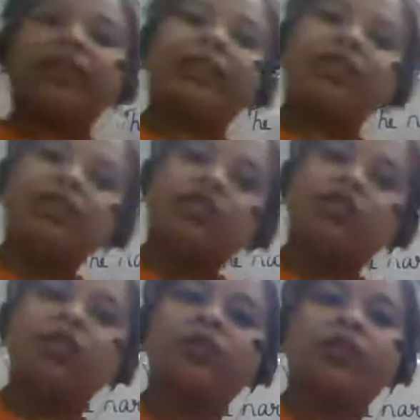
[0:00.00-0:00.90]
these
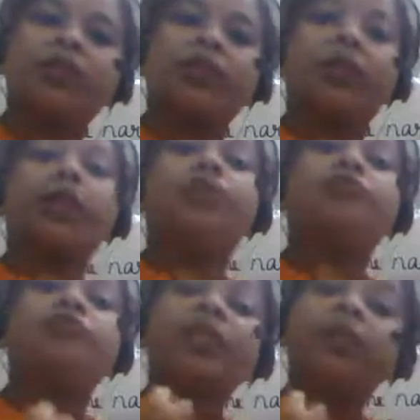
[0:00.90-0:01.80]
children, they
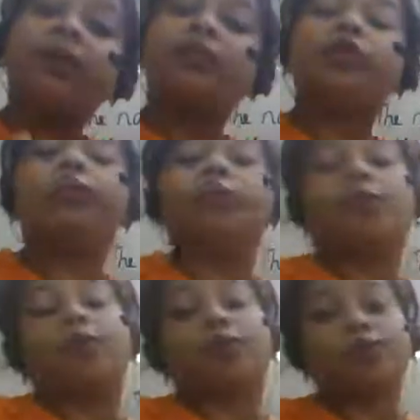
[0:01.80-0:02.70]
dream to
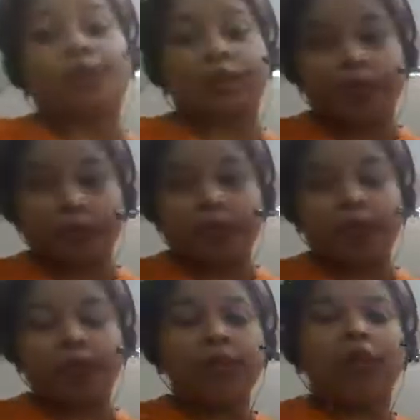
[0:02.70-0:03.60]
go to a
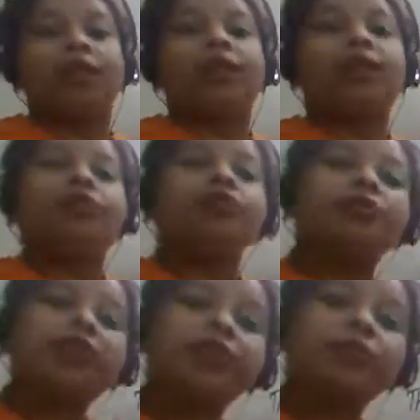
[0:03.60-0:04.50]
school, they
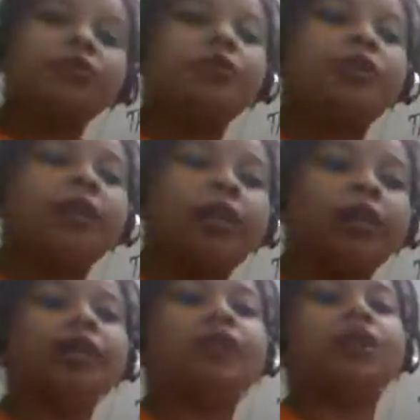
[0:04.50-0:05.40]
dream to
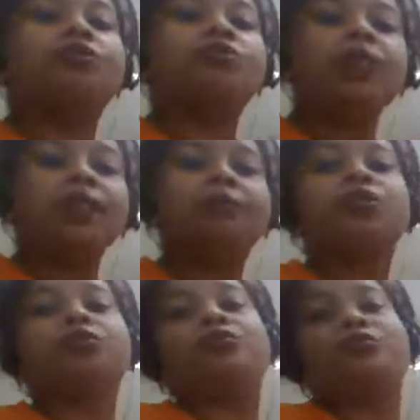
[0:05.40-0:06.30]
learn, they dream
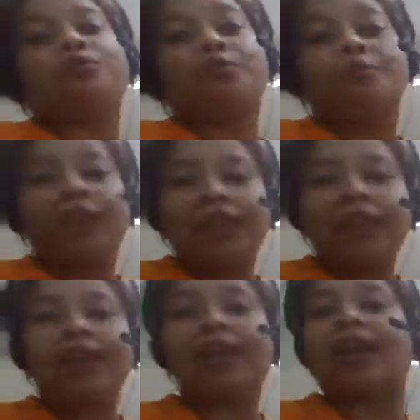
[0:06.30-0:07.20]
to grow big
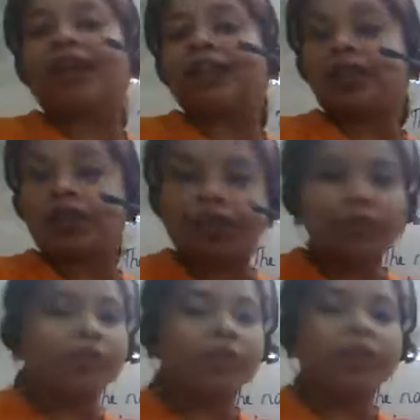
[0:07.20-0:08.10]
like other
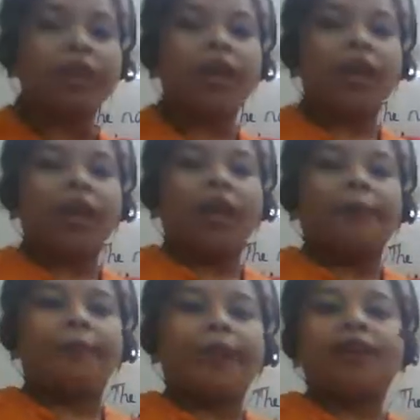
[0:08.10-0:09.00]
children.
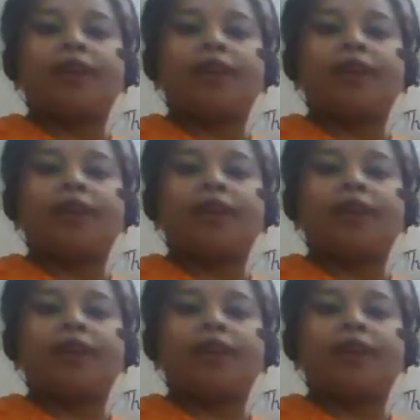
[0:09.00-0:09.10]
But